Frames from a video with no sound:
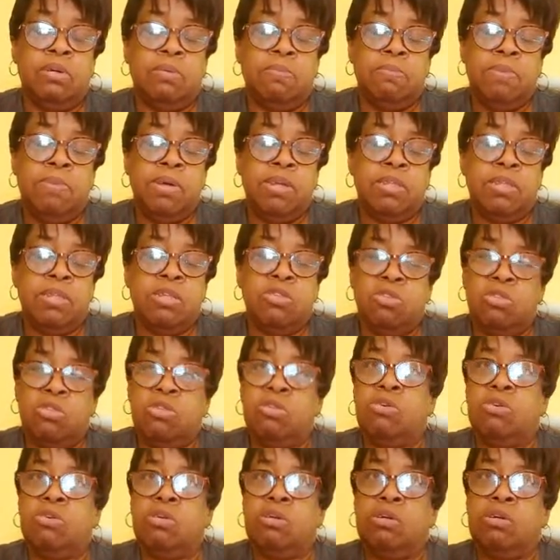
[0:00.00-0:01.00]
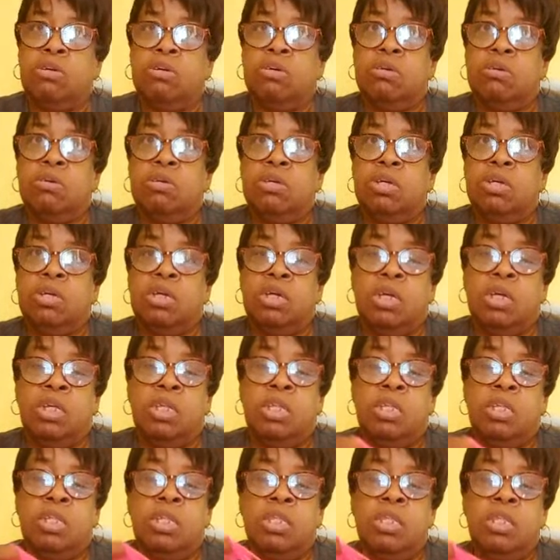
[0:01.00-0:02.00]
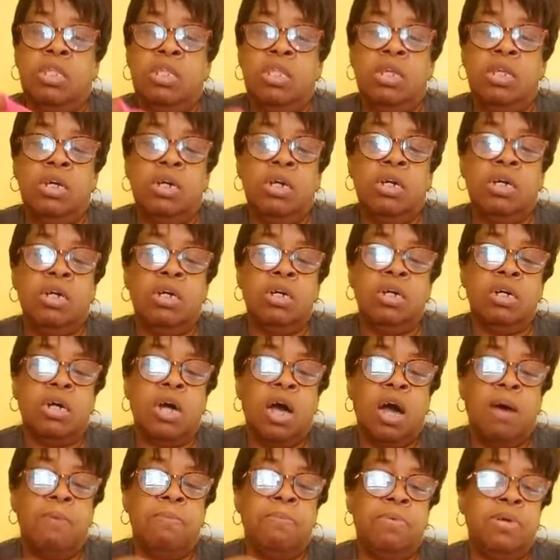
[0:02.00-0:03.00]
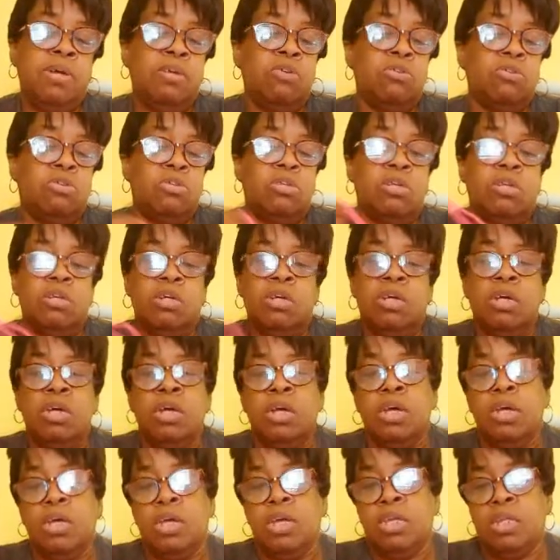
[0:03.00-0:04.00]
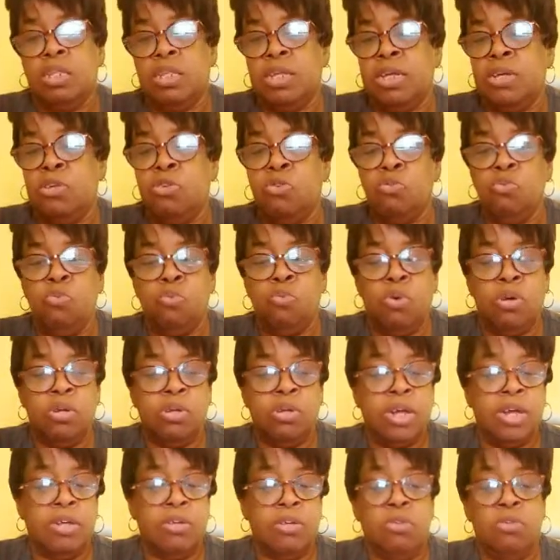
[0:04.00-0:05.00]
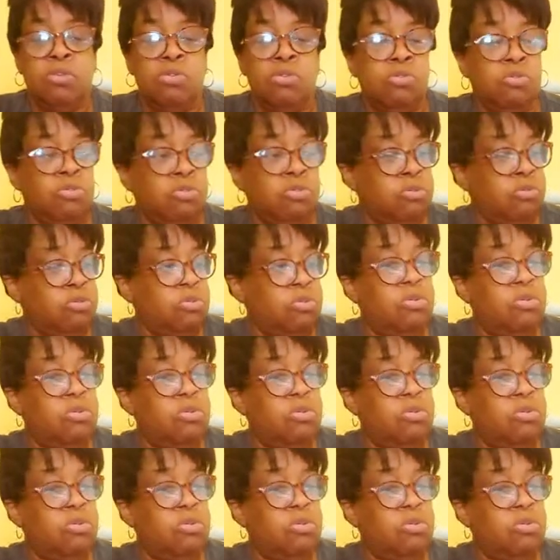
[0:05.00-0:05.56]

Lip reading: message in the comments and say you want like to